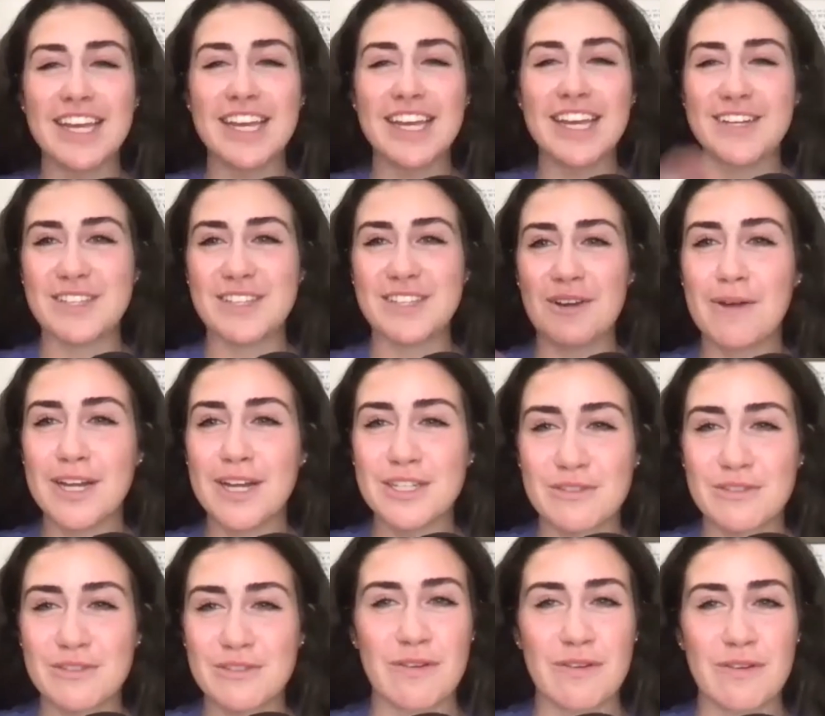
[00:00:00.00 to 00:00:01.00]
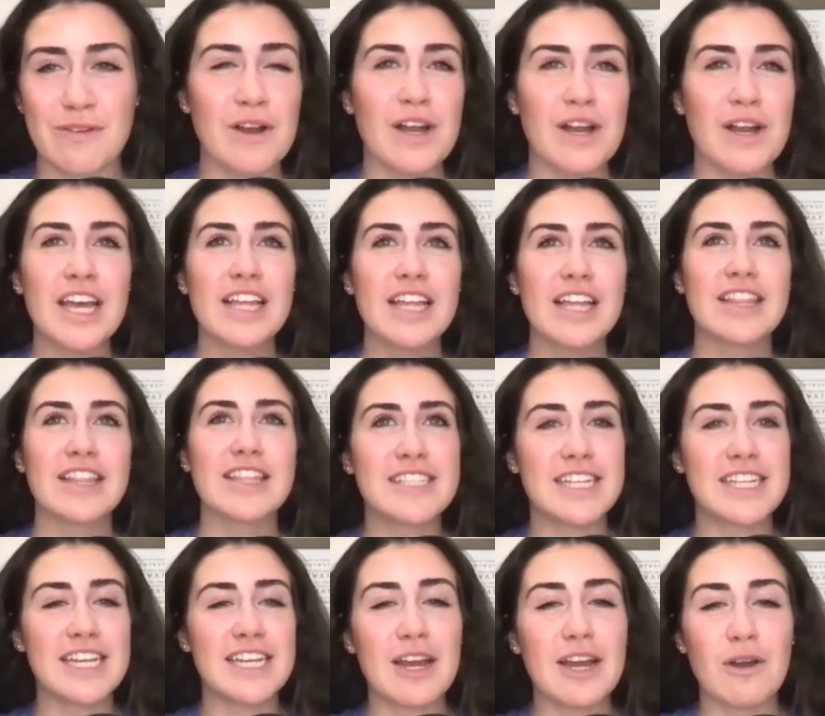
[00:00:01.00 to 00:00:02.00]
so much for
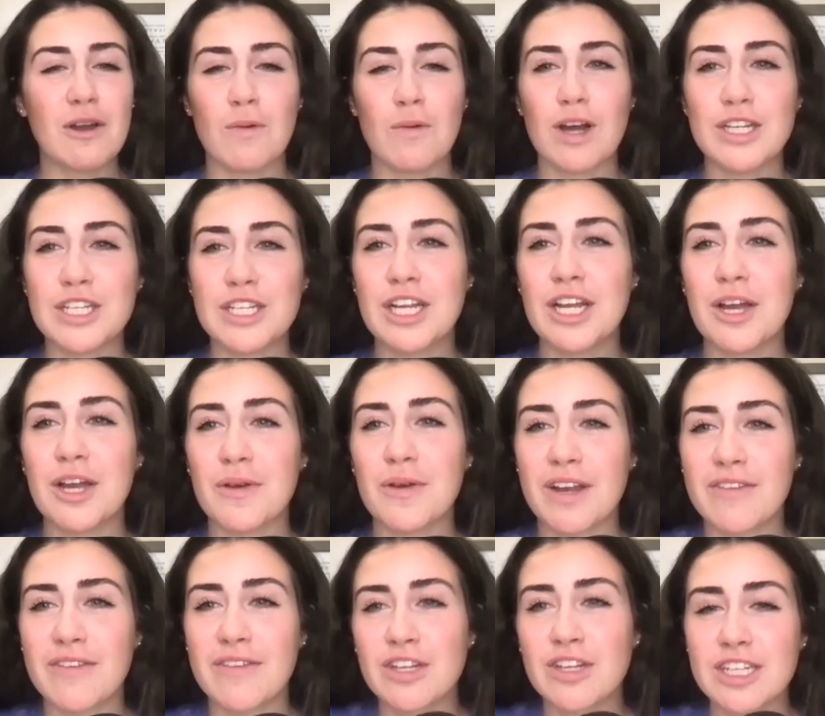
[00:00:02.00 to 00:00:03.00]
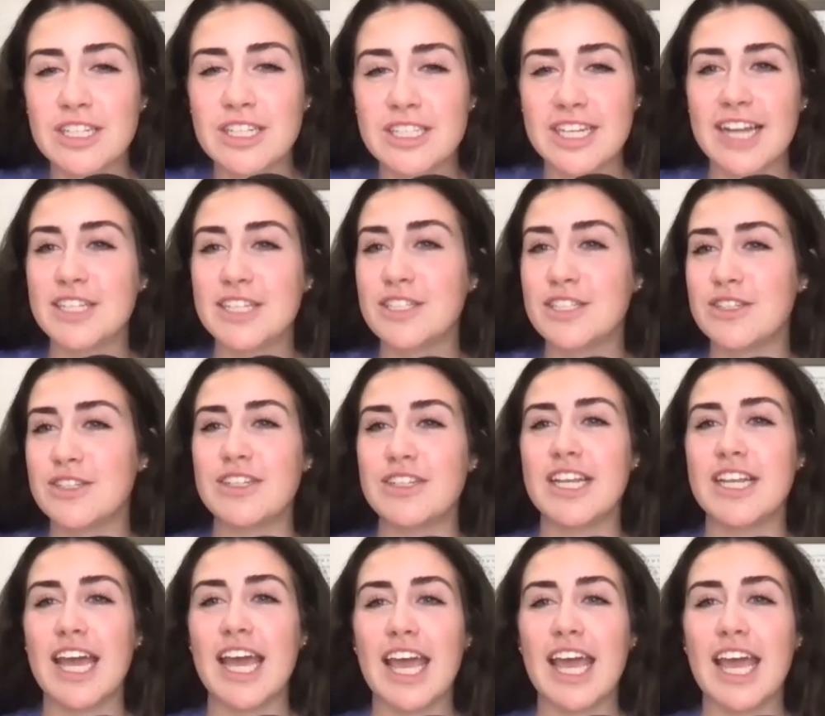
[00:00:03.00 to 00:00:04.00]
listening or watching or whatever you decide to do
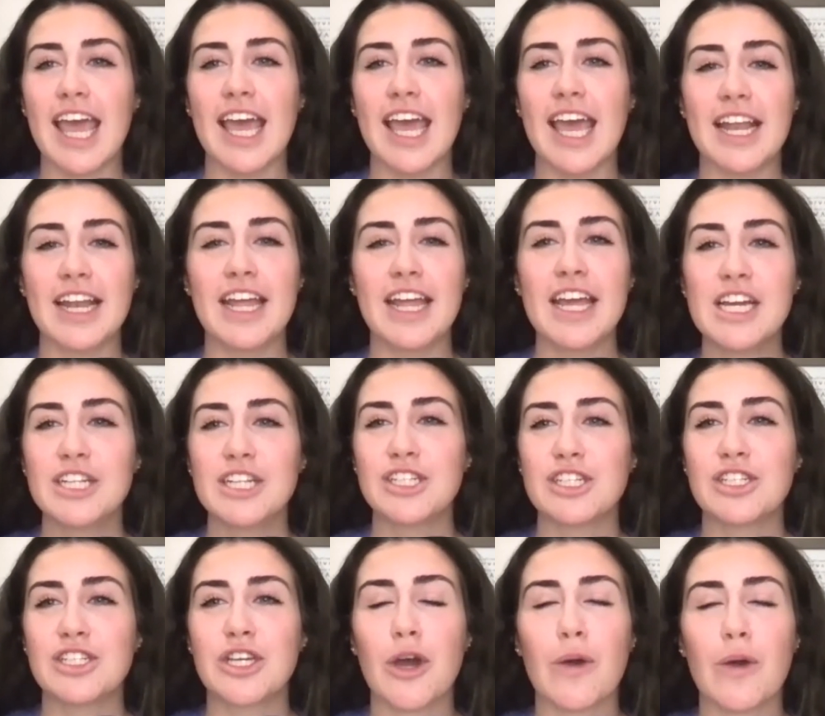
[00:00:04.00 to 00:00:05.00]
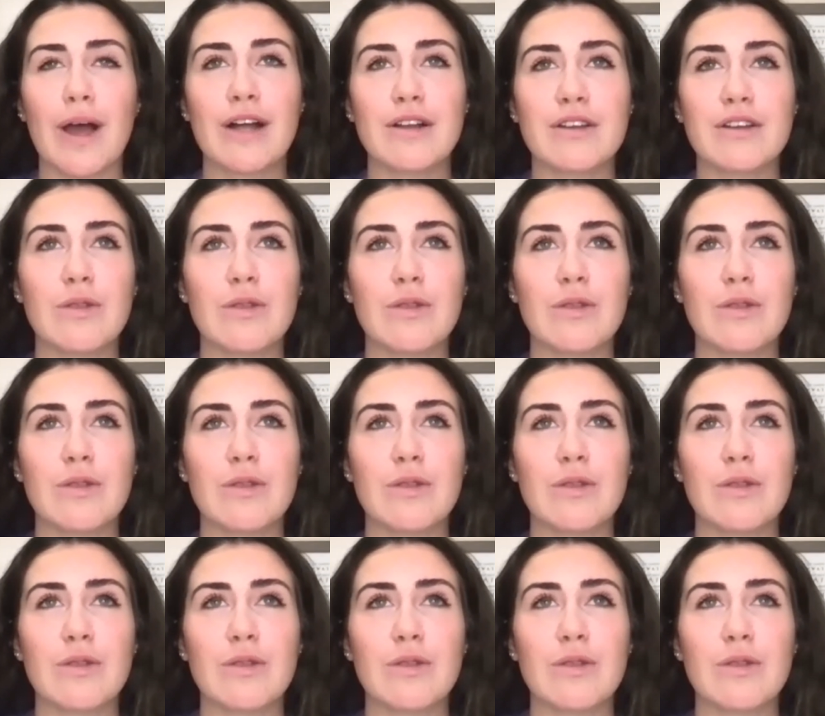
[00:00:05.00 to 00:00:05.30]
today. And just go out into the